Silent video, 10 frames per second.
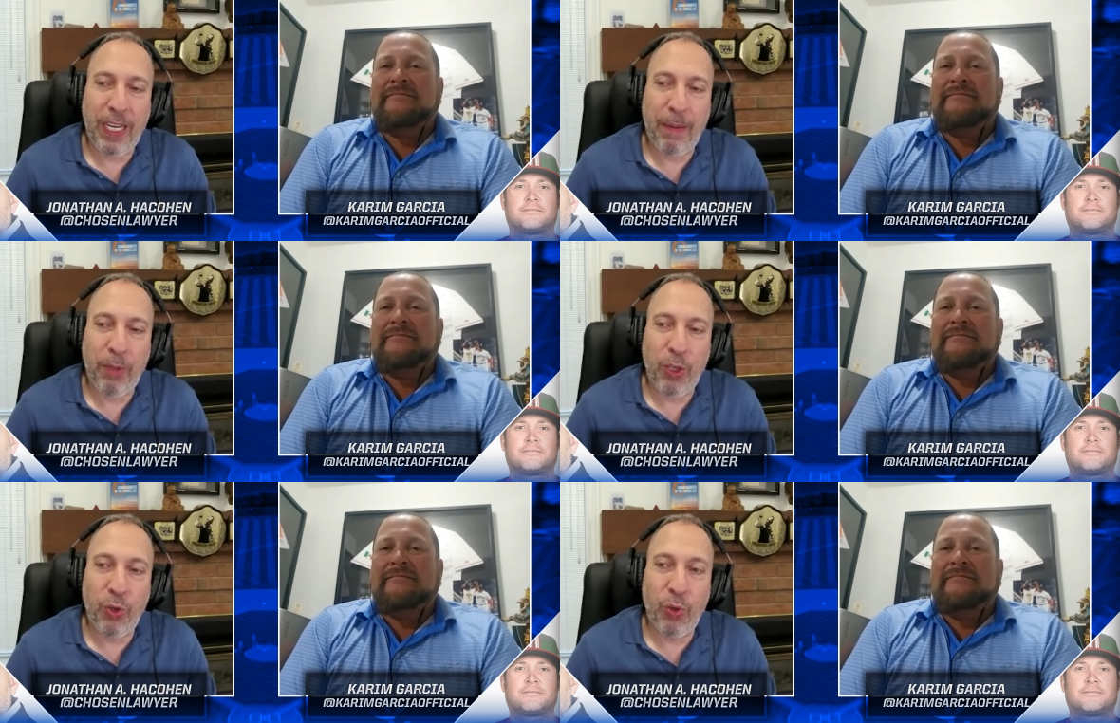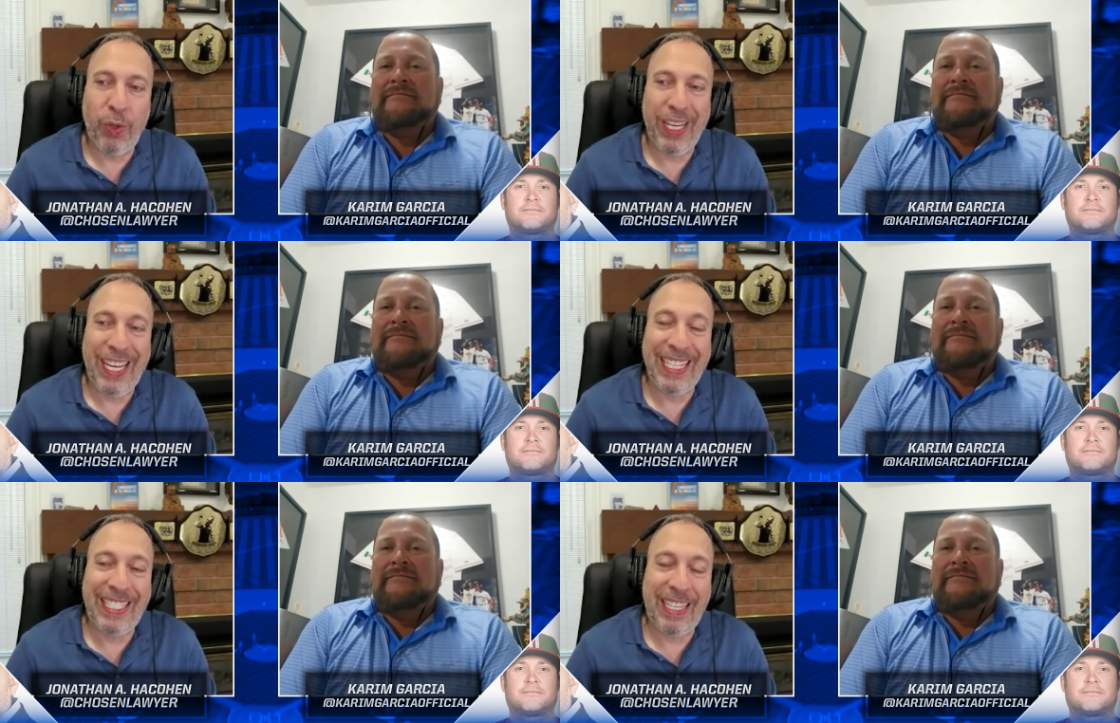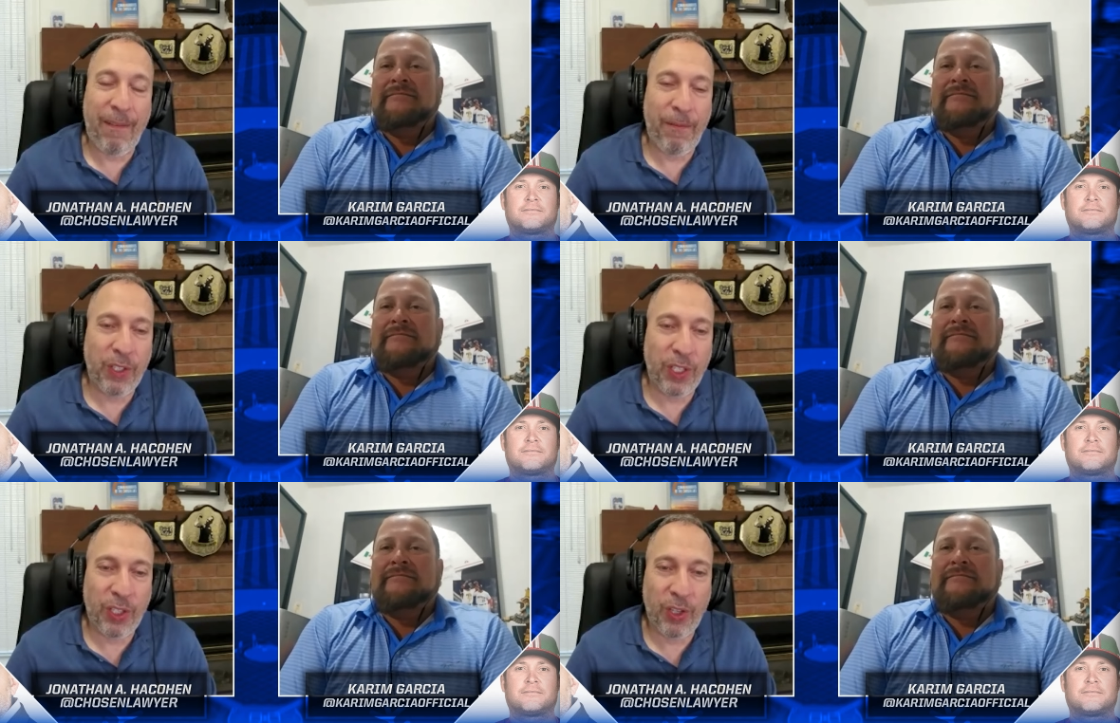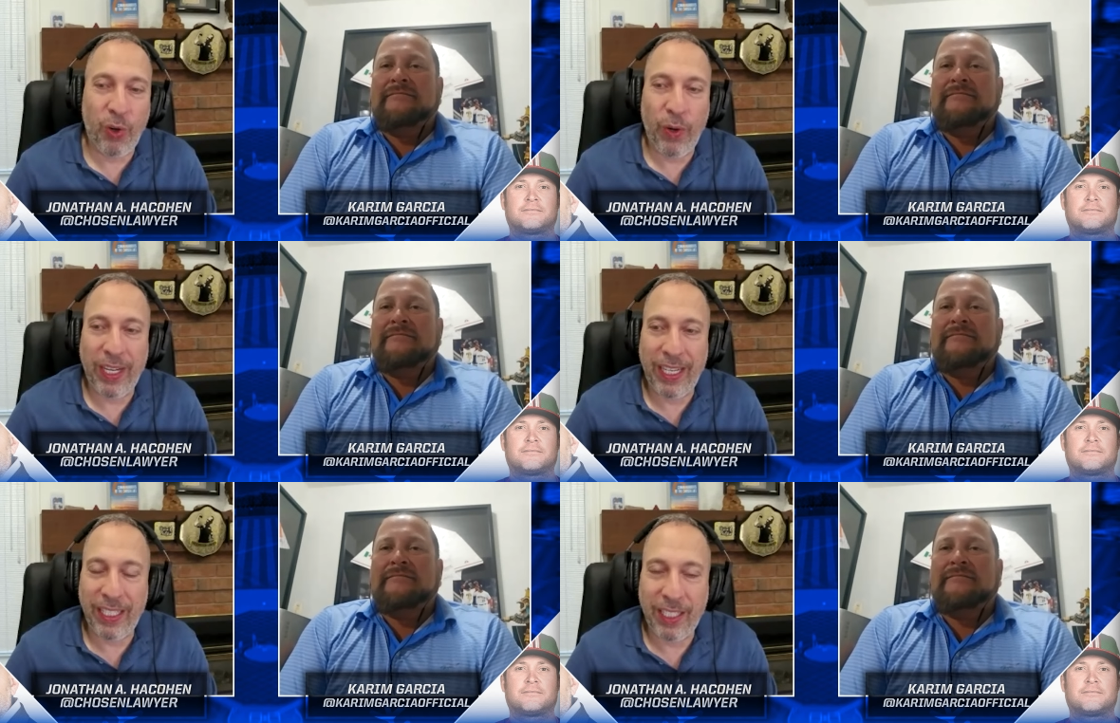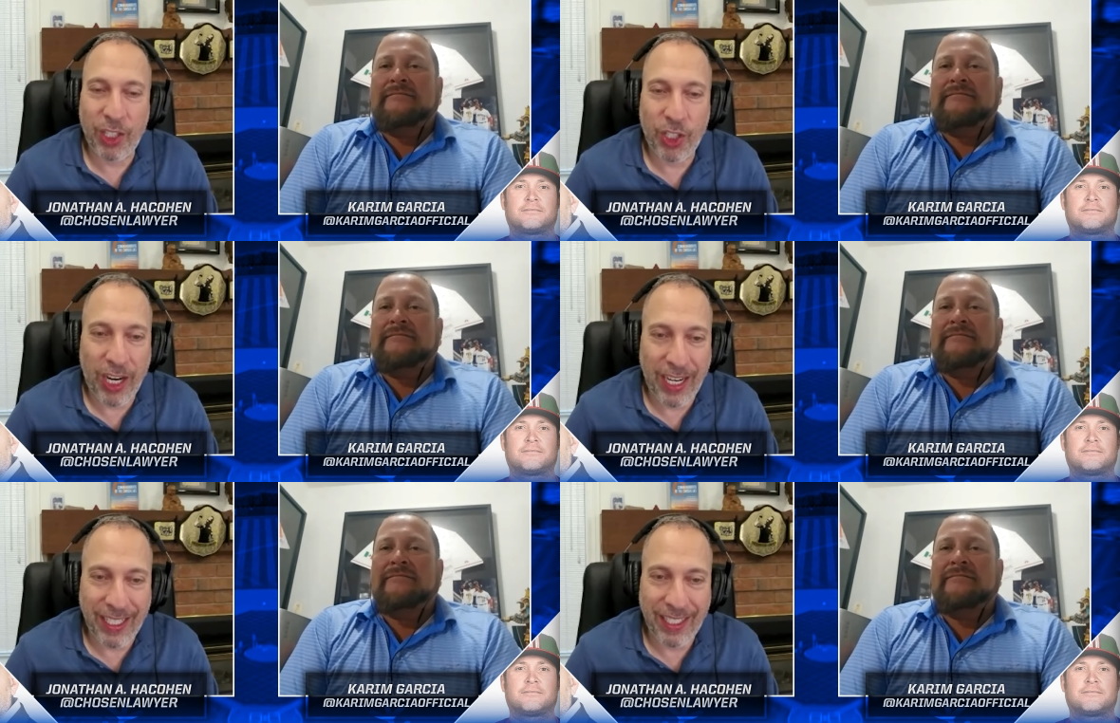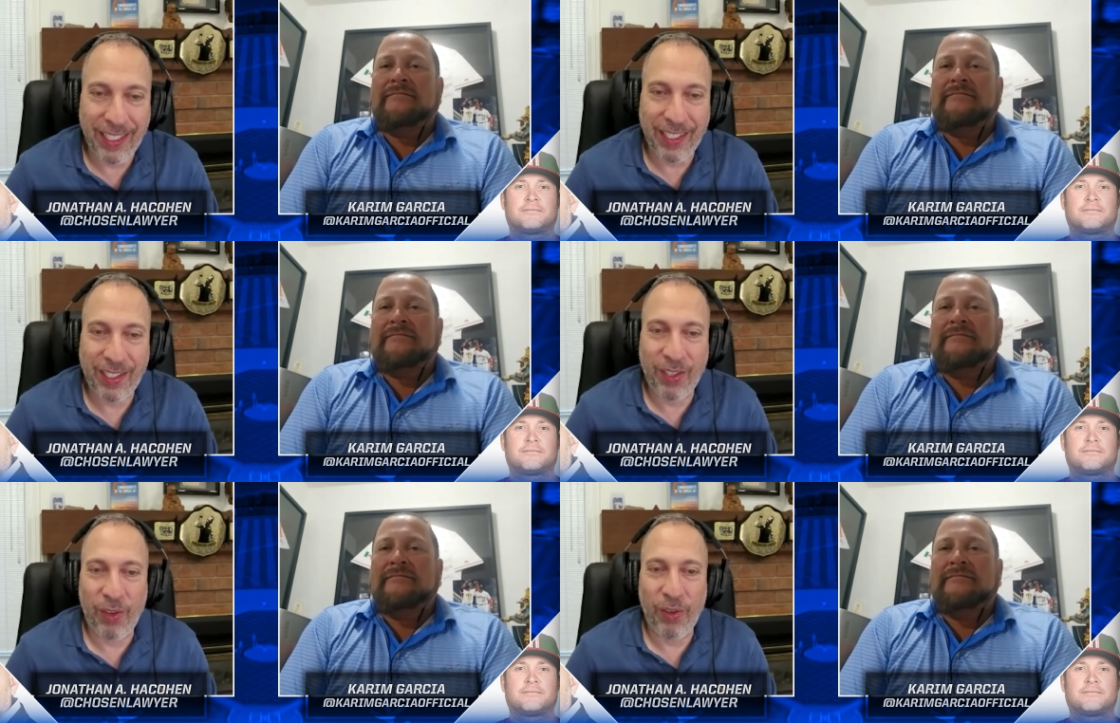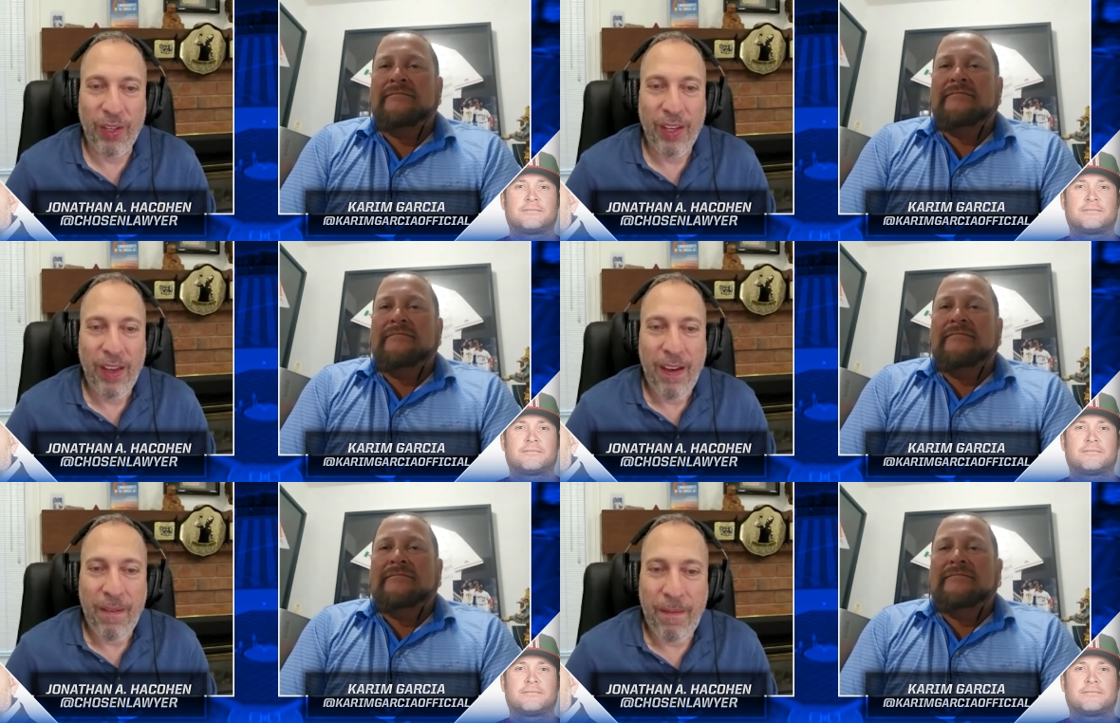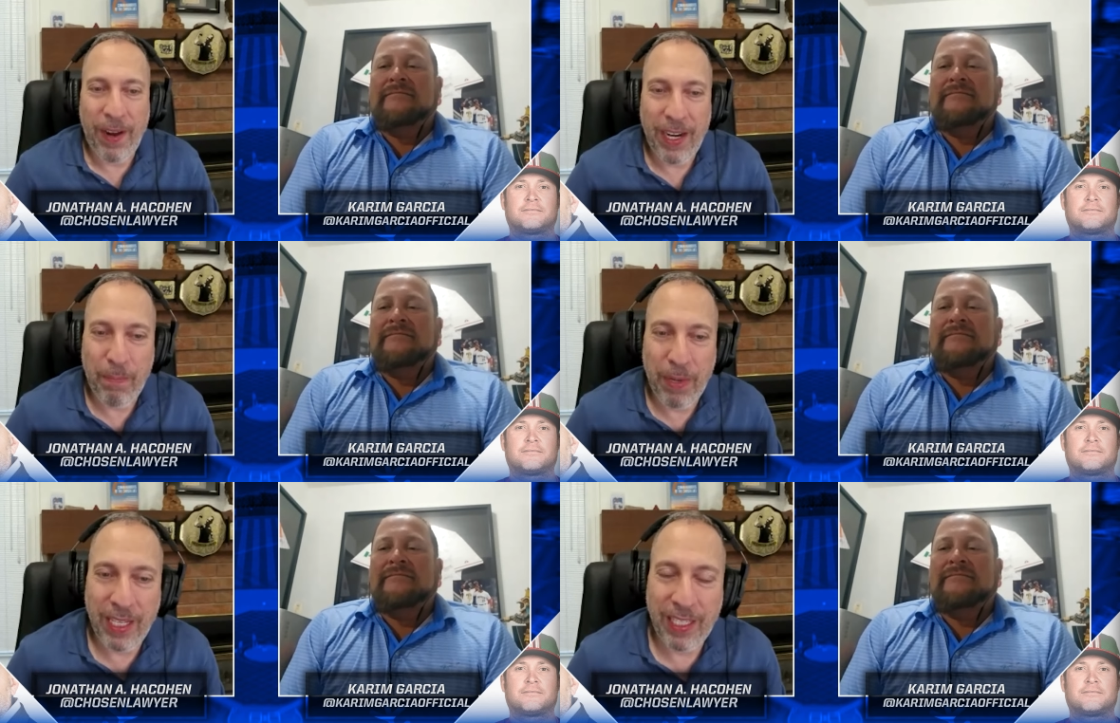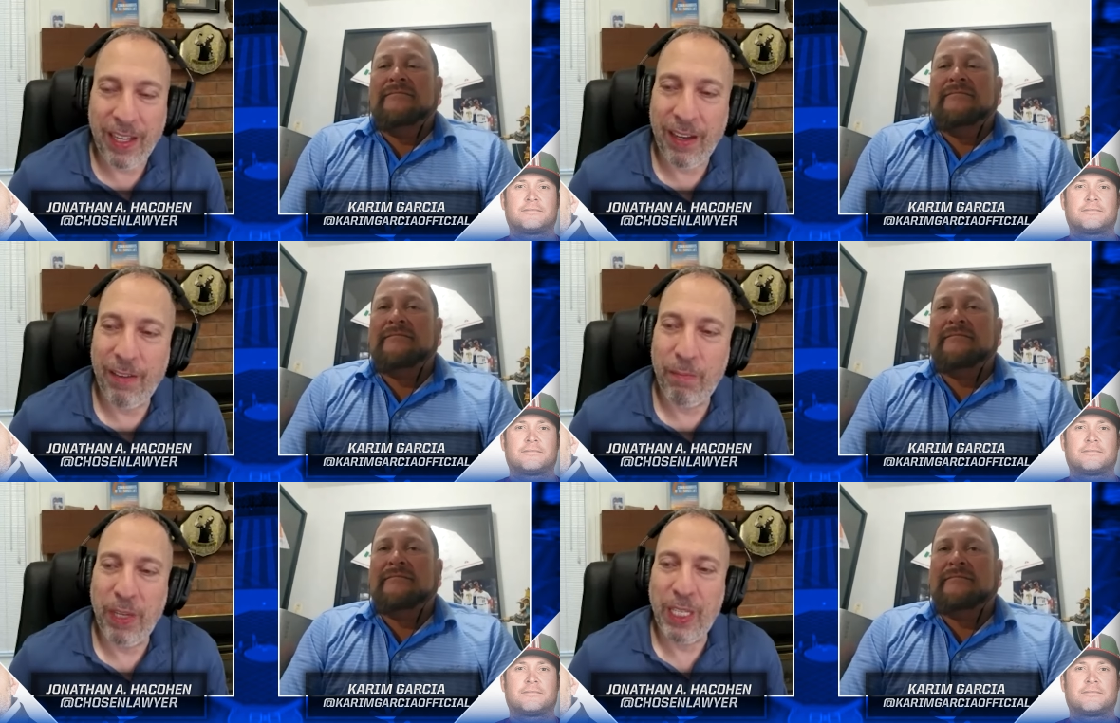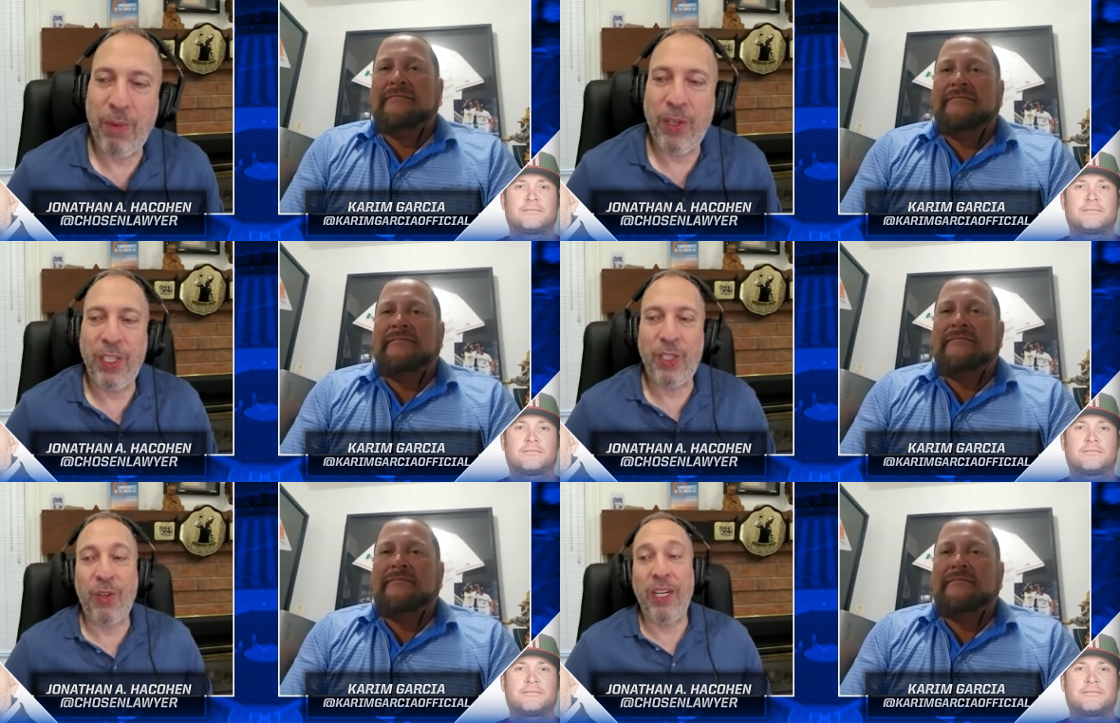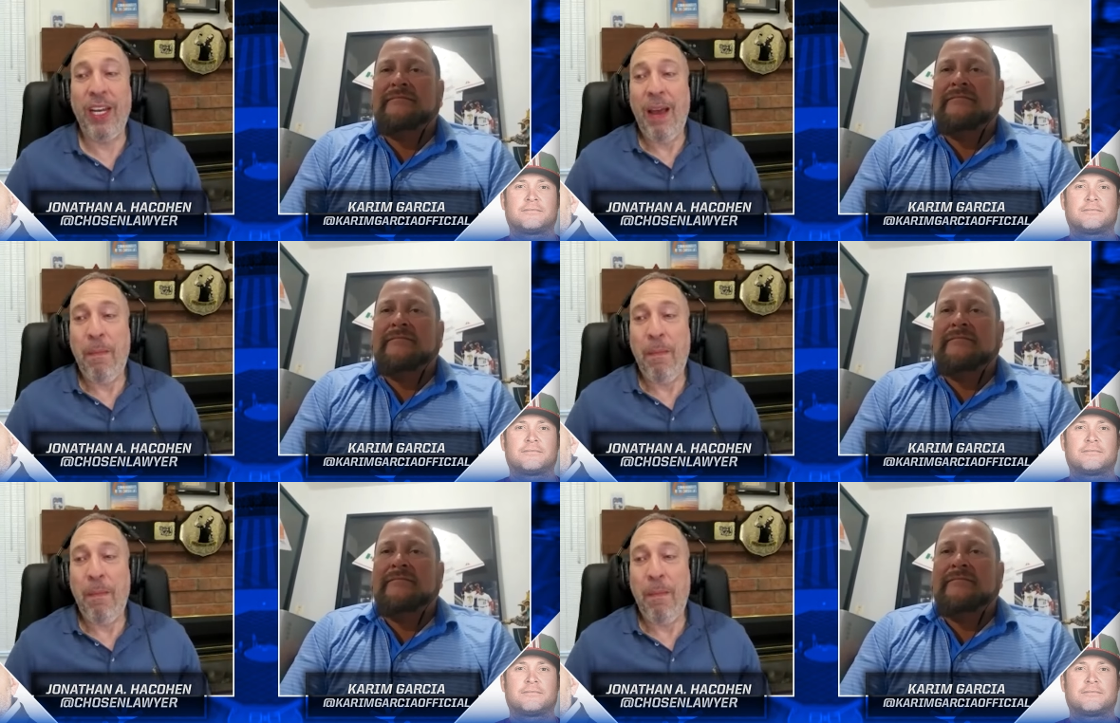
Speaker 1: debut in San Francisco against the Giants. So, funny piece of baseball history.